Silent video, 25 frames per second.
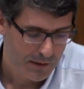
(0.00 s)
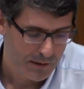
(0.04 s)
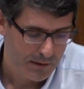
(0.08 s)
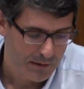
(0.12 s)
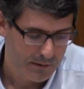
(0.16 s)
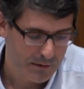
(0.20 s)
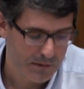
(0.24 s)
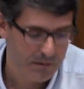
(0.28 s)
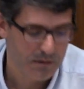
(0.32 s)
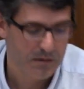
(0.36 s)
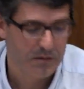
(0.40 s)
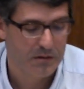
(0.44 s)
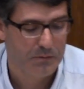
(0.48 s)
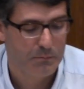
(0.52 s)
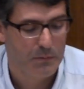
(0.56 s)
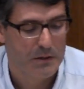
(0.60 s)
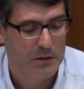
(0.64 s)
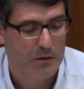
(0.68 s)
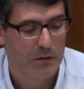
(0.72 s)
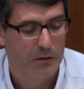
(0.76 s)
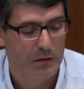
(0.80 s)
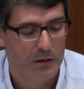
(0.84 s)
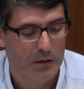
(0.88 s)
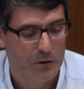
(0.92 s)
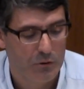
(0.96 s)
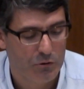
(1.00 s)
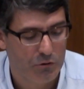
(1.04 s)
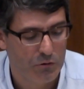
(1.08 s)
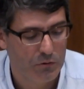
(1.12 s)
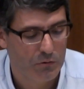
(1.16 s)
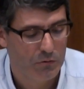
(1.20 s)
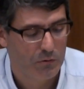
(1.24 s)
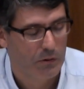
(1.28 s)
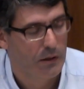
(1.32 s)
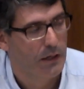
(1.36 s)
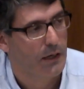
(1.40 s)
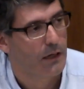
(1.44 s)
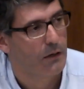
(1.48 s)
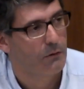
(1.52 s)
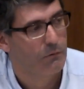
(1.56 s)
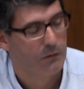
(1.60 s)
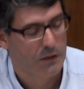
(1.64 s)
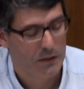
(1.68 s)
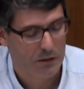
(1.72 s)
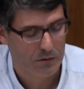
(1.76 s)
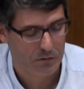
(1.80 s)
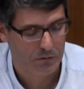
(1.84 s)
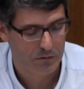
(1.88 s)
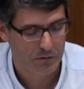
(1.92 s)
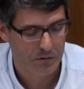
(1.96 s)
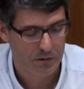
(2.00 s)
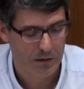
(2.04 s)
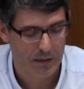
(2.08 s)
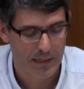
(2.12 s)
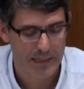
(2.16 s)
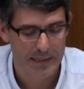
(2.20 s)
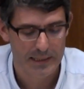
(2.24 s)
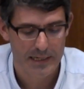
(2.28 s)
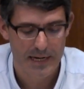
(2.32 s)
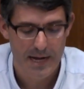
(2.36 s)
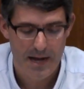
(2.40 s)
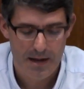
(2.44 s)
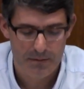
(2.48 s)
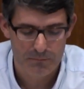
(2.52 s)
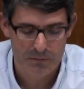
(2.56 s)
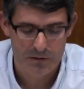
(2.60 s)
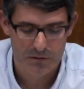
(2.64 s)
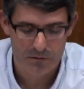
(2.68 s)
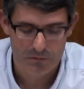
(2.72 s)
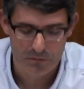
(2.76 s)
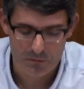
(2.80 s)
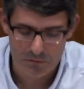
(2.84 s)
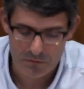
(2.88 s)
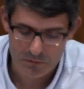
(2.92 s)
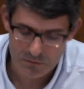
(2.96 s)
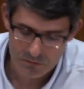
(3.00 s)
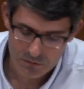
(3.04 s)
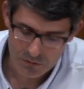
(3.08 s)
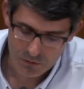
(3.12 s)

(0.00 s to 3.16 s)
This is especially true in regions like the Amazon